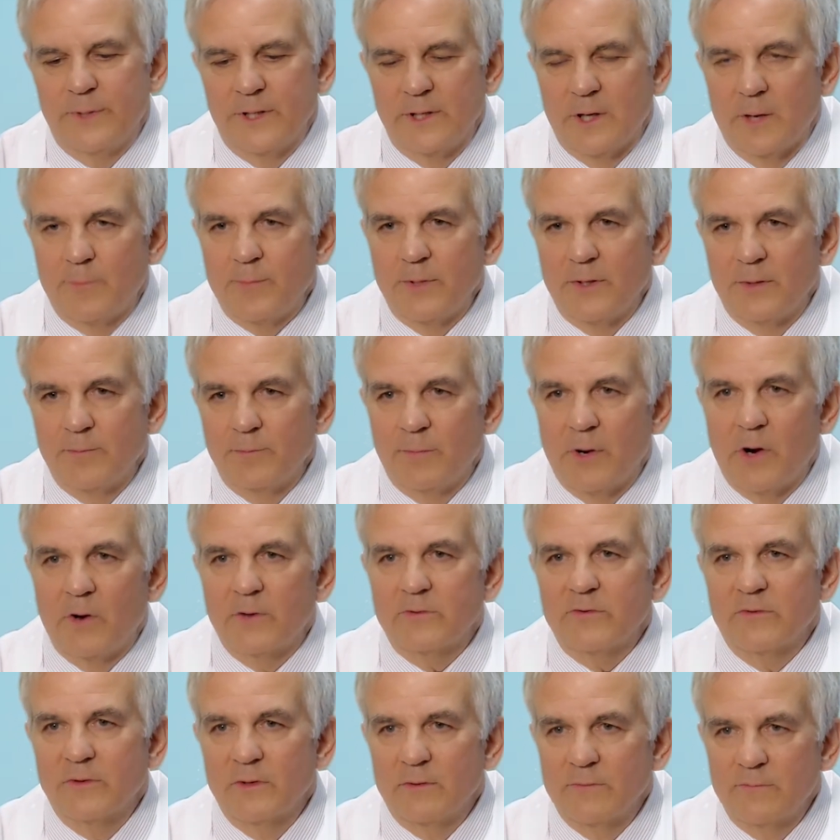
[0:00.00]
been up in
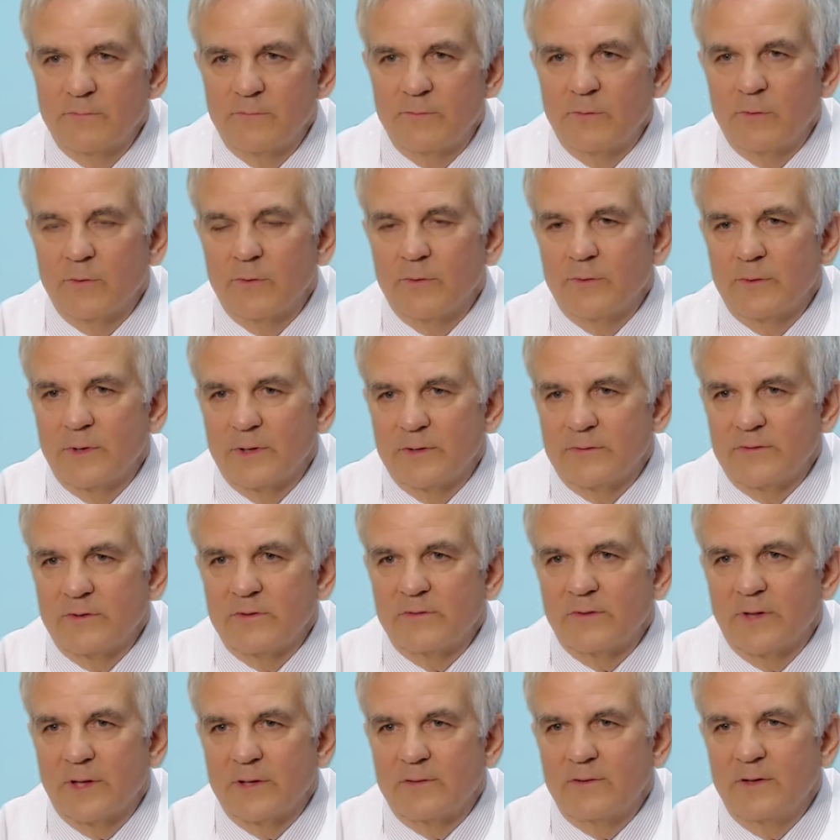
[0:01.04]
Boston for,
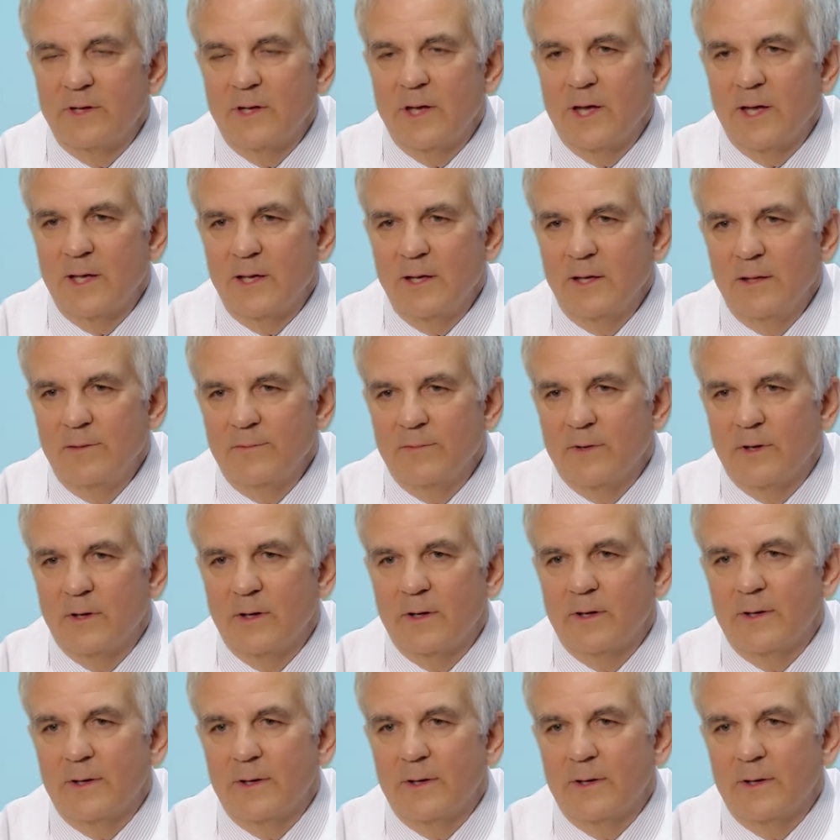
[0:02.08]
since 1980.